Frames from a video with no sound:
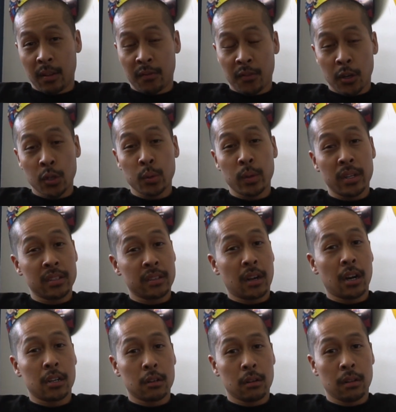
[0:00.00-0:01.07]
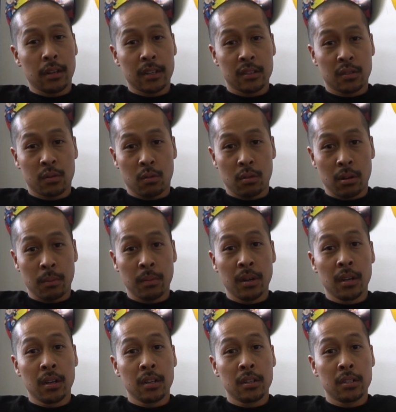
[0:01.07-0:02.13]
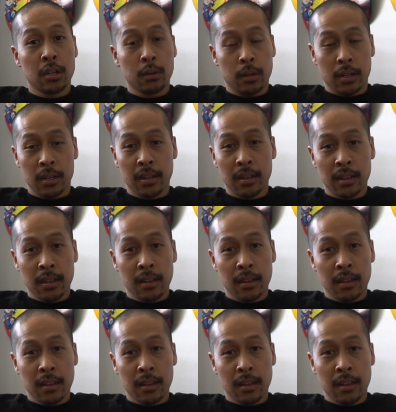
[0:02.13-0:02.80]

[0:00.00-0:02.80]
The first one is the Autocollect Storm tow hook.